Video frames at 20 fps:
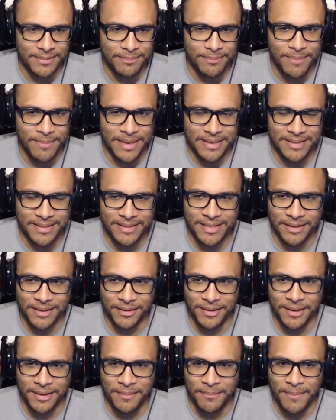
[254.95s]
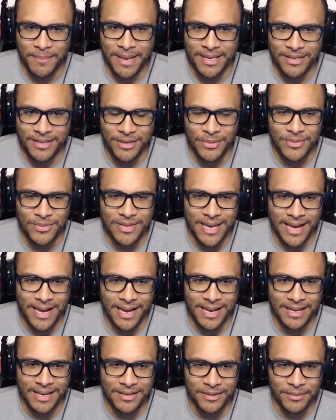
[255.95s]
necessarily make you
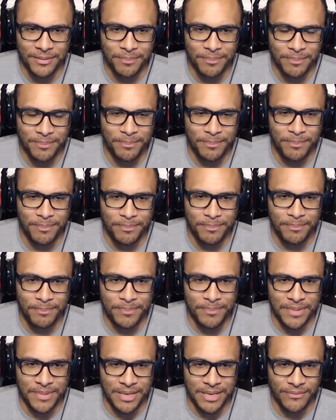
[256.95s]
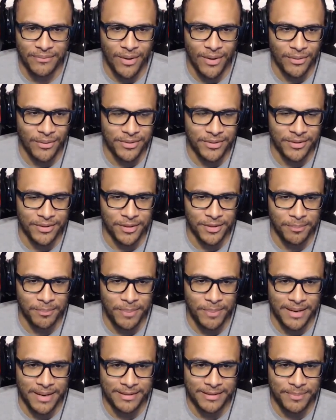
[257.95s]
not in your default or your
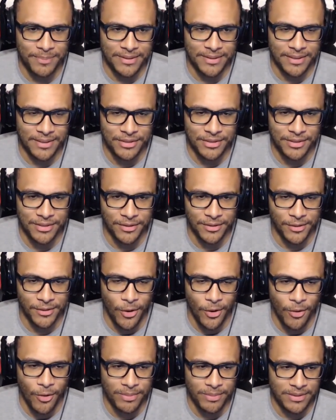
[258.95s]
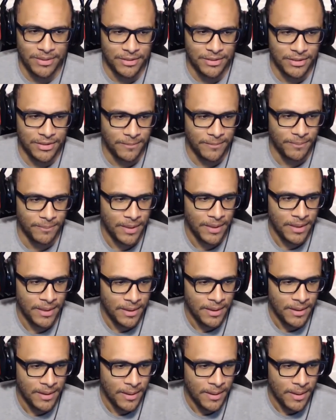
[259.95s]
base position or your home position,
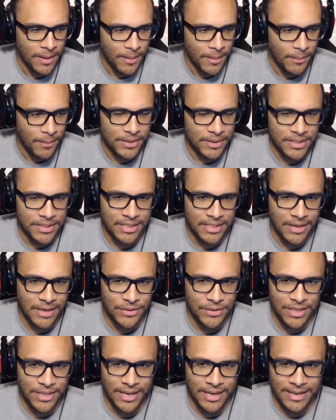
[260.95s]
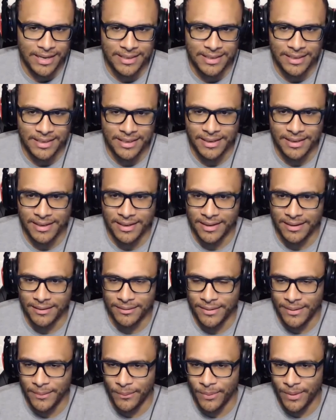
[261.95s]
but it just gives you an idea
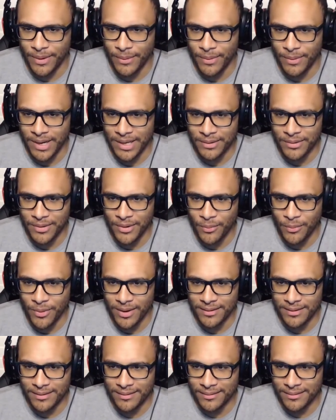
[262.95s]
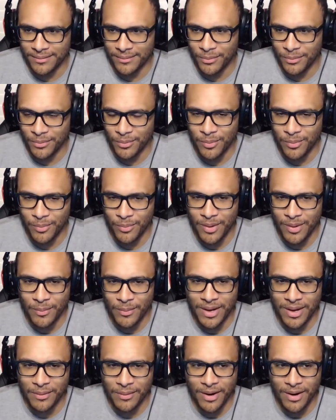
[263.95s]
of what, what you know, what, what,
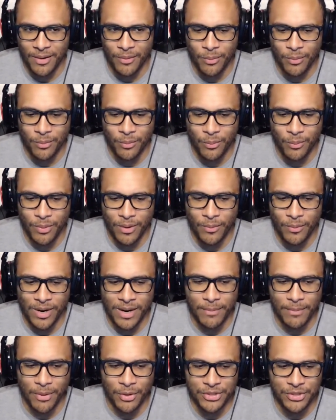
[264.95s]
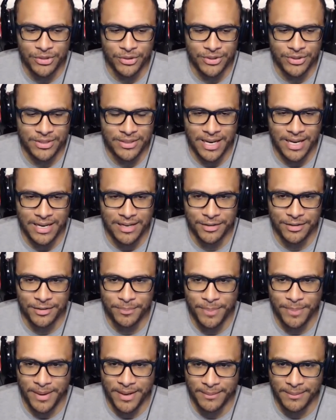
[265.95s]
what, uh, what, what emotional state you're
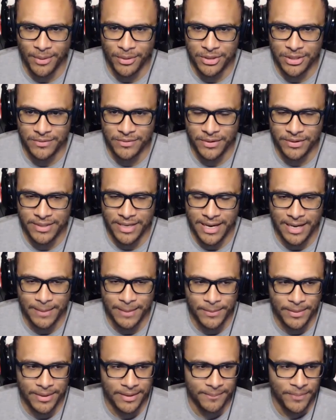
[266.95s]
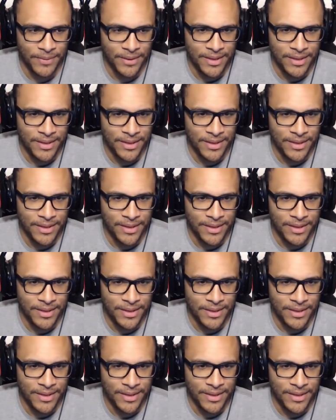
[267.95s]
spending most of your time in.